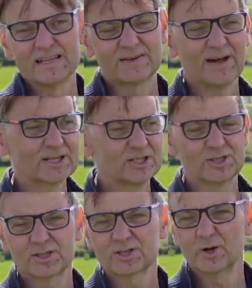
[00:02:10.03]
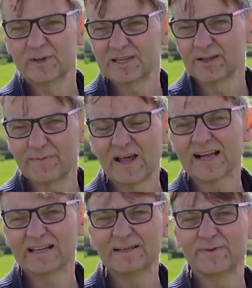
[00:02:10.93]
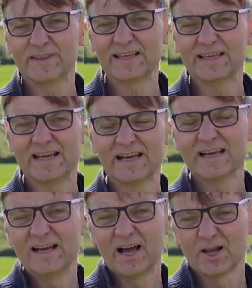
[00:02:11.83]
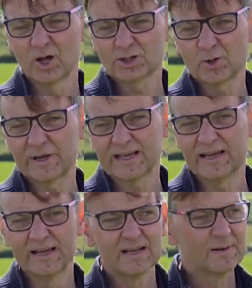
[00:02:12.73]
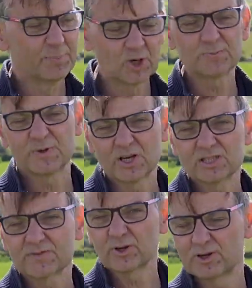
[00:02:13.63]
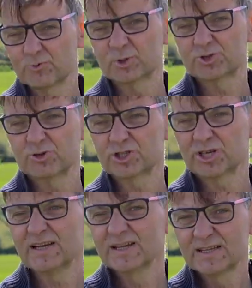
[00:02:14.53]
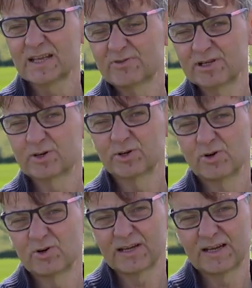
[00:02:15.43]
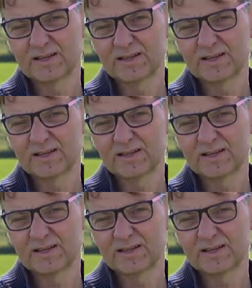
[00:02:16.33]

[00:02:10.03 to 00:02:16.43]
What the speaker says: They've actually just come into the flag leaf and the ear a lot quicker. But because they've got the root structure, they're in good order.